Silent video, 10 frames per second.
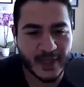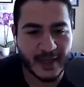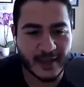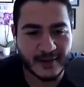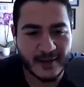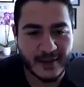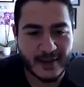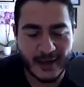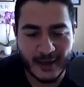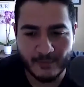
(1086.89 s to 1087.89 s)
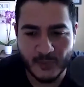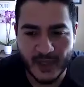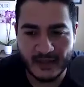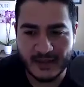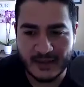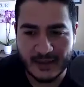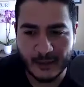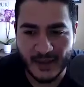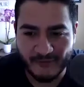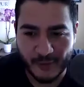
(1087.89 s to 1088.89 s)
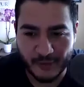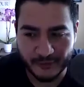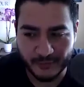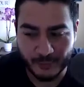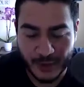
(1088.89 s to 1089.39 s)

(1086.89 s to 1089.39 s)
And I think that falls